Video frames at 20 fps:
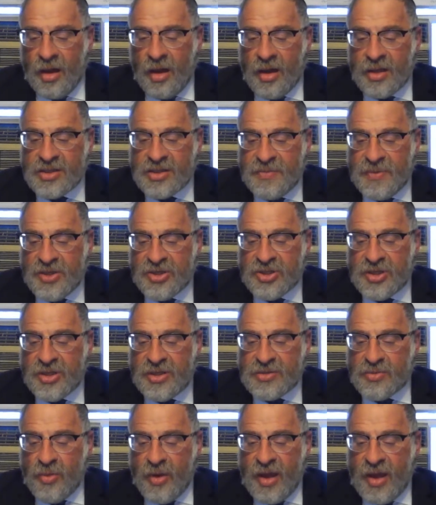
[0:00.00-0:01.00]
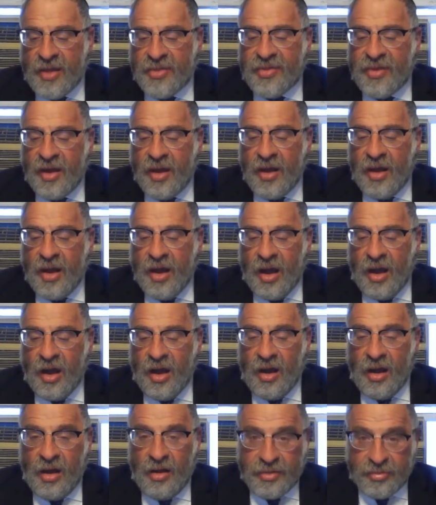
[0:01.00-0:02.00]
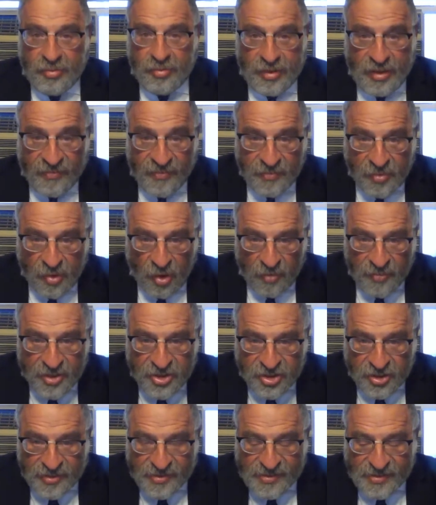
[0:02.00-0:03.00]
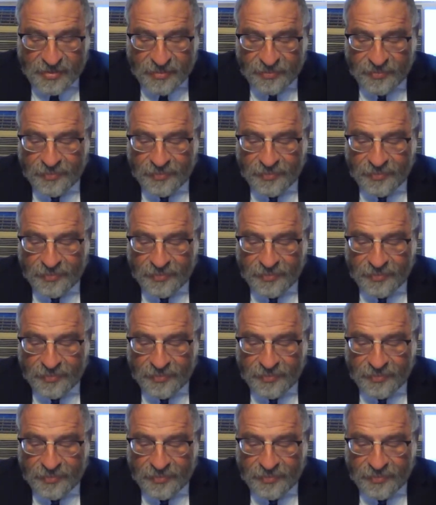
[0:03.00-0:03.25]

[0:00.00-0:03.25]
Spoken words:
species with three different prohibitions.